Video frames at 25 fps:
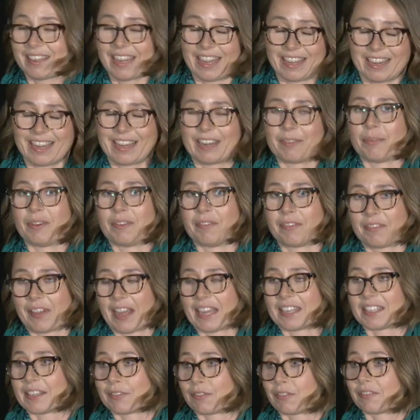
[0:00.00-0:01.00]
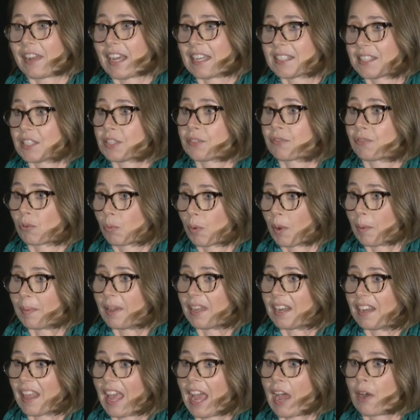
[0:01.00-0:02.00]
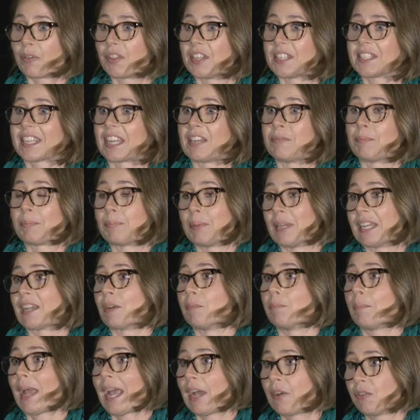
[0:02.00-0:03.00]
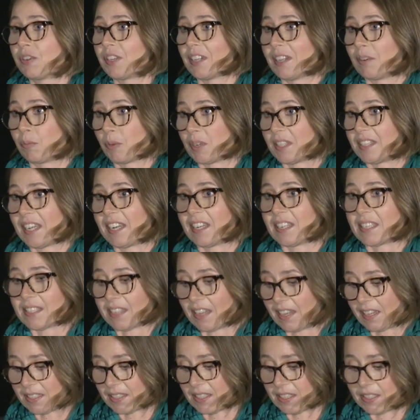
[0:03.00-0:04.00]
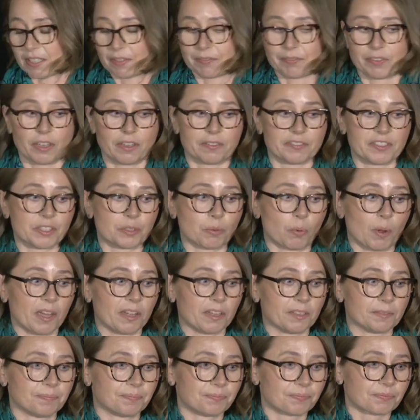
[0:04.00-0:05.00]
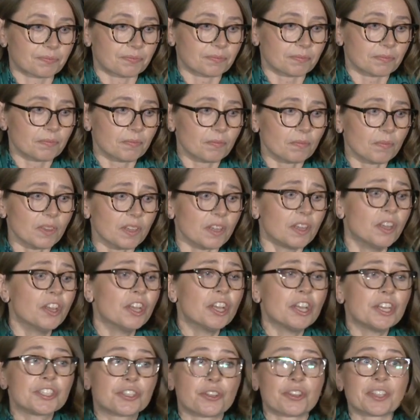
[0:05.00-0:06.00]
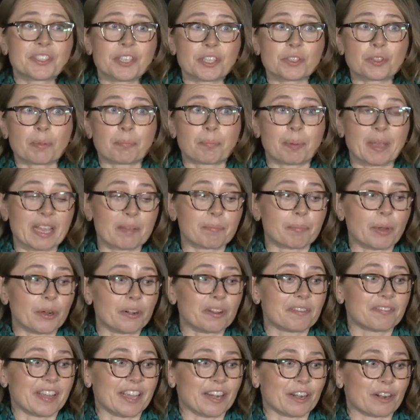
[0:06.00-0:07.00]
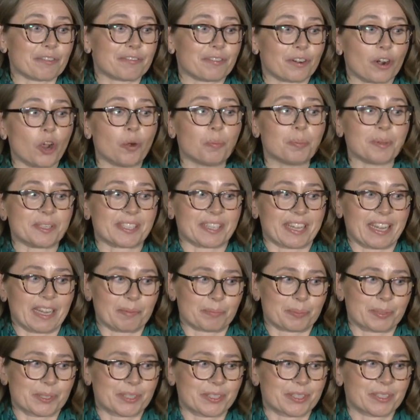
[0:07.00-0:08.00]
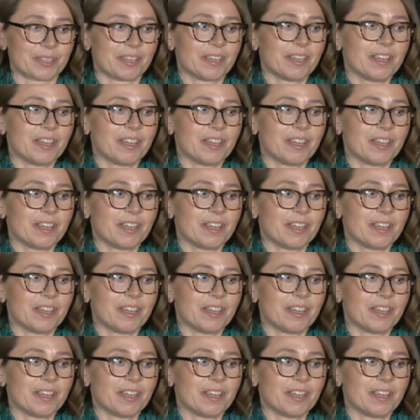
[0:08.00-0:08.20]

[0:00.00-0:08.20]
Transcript: in different facets for women, how this can be compounded when data science is involved as well. So this is a big motivator for OpenScapes.